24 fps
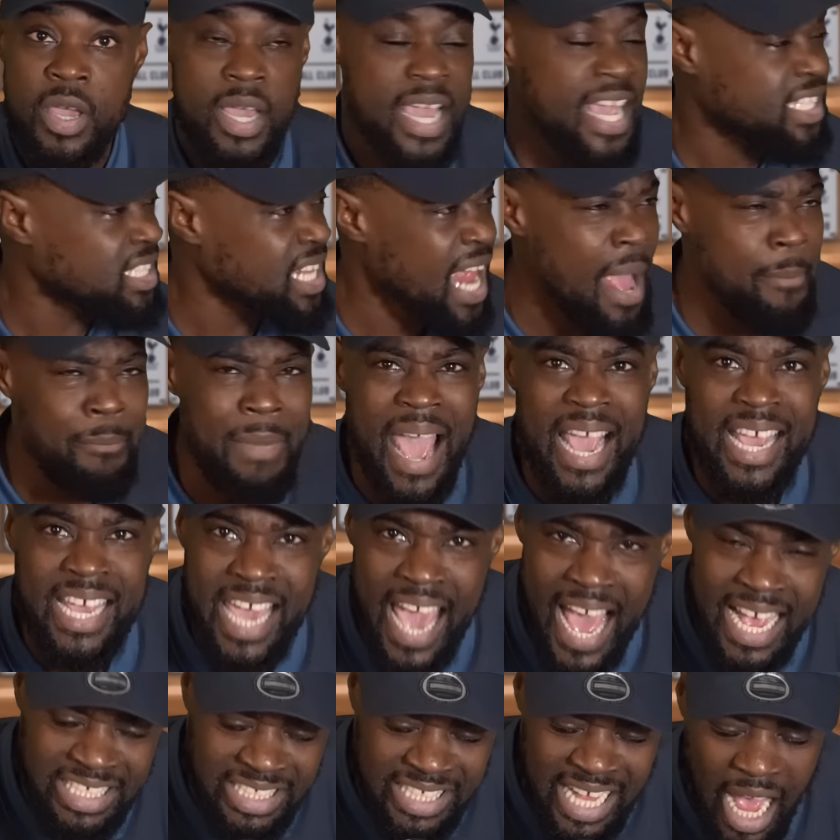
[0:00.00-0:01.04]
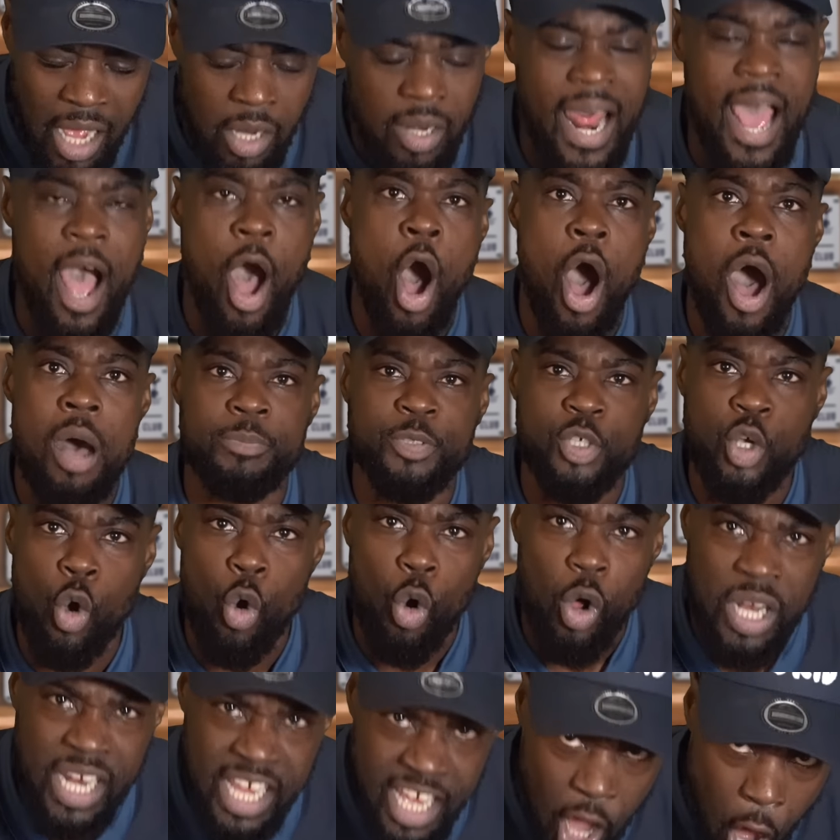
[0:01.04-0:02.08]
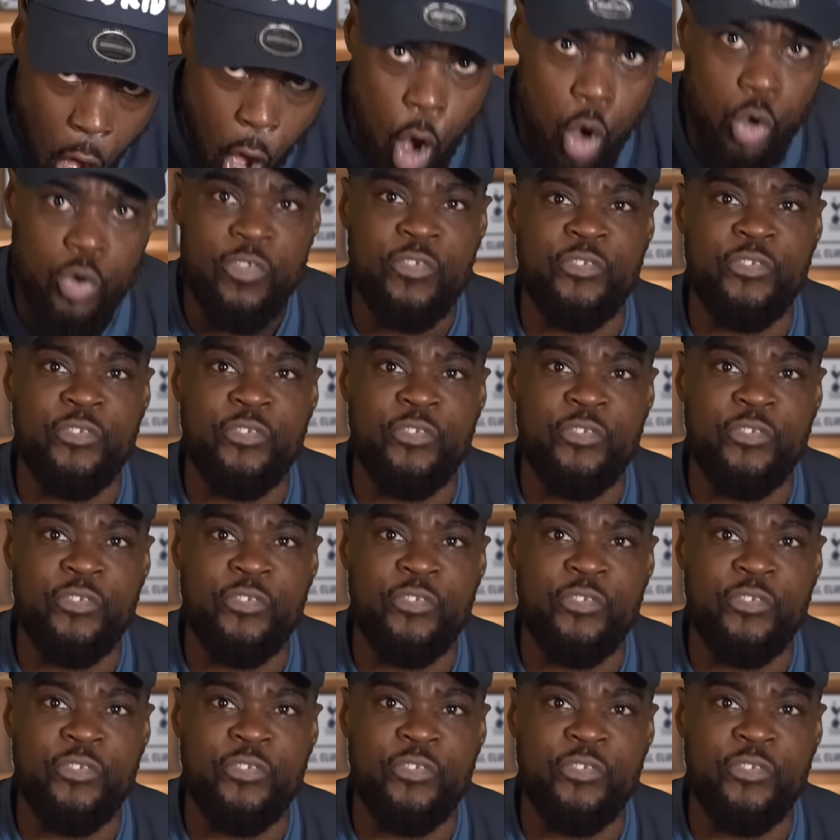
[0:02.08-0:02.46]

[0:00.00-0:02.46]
it's like man gassed out like armed Corleone